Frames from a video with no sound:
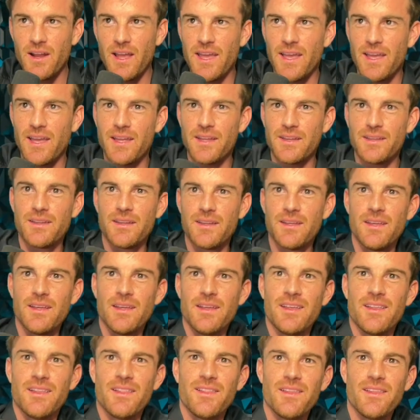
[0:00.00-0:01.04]
And
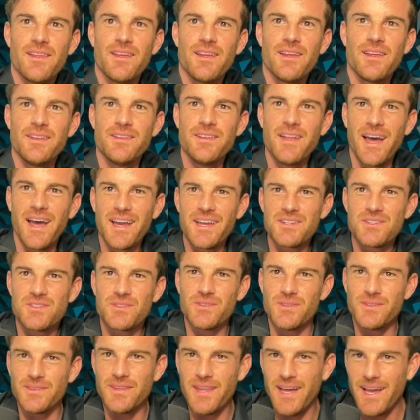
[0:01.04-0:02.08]

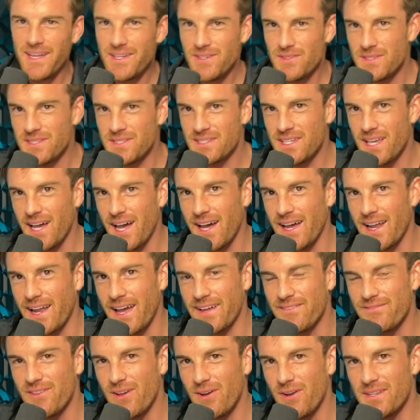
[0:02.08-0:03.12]
Nigel, Nigel Scott,
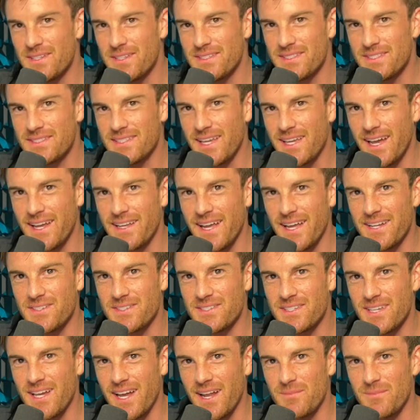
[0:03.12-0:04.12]
I've noticed this guy, Nigel Scott.